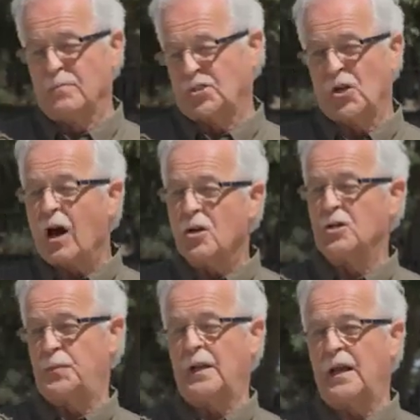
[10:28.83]

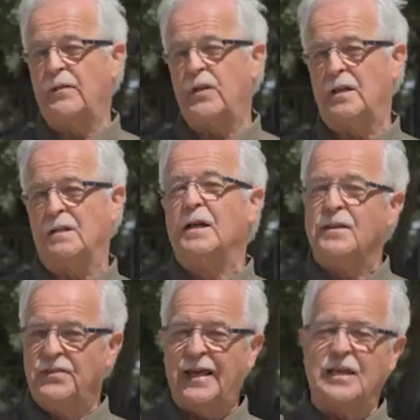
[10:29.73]
scholars believe that
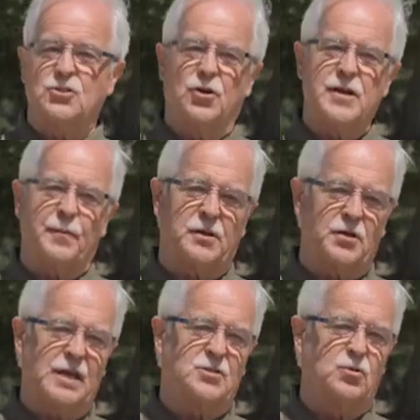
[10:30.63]
these are
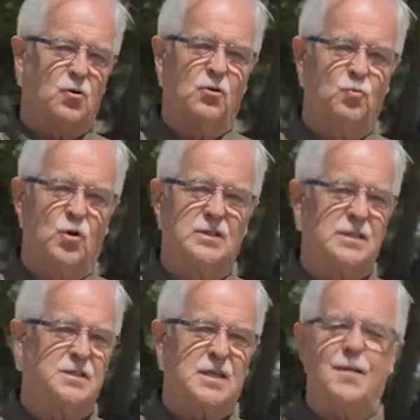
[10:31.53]
Nebuchadnezzar's own words,
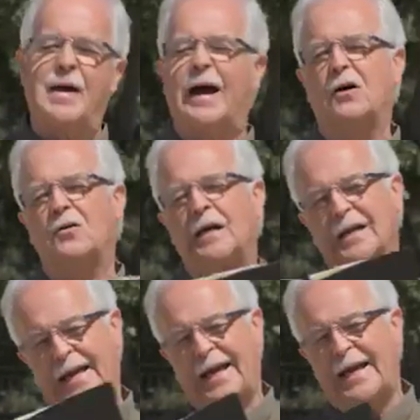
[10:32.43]
and somehow
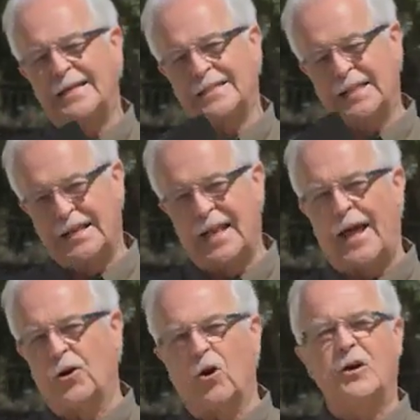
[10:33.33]
his
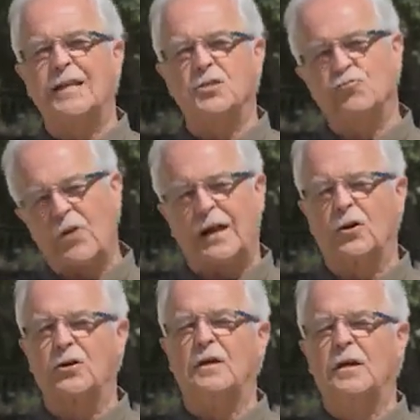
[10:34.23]
letter or his
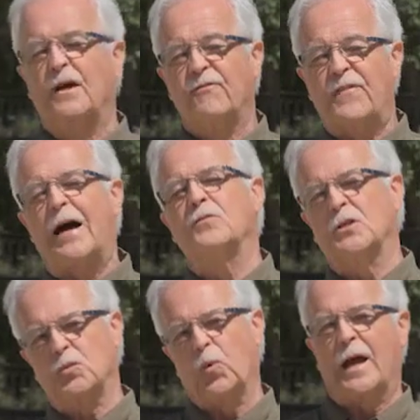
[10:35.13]
record found
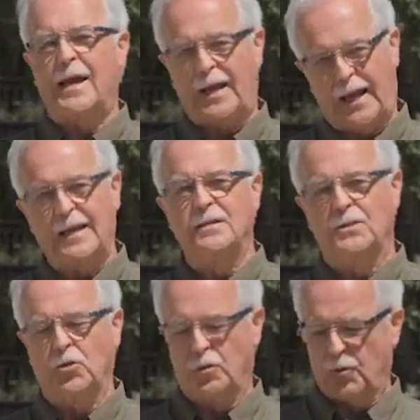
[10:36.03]
its way
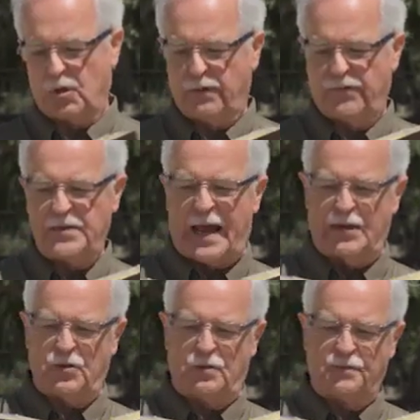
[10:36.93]
into the book of
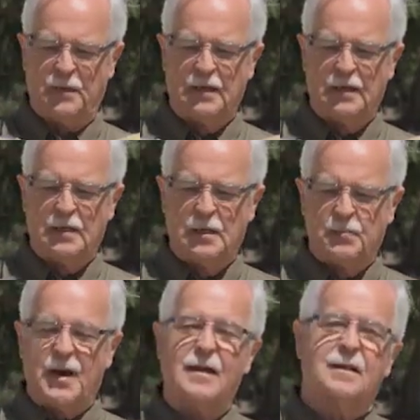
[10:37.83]
Daniel.
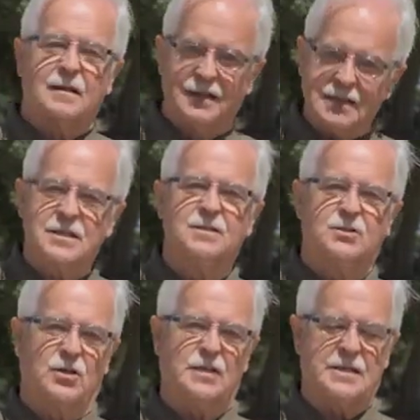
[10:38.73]
But listen
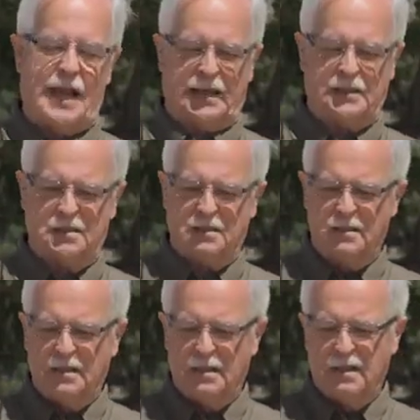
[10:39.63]
to the text.
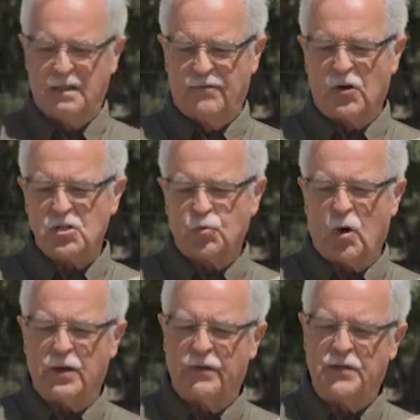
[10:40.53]
Verse
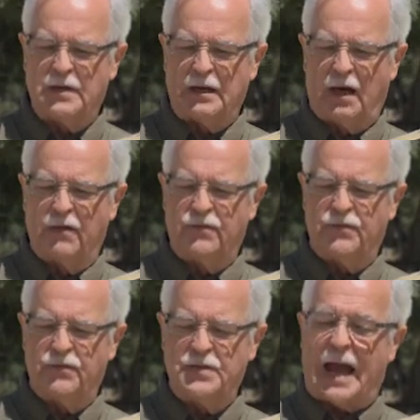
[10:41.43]
1 of
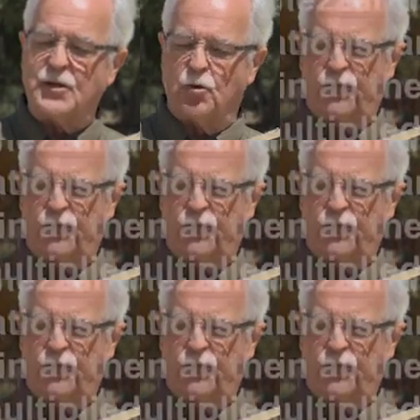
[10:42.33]
Daniel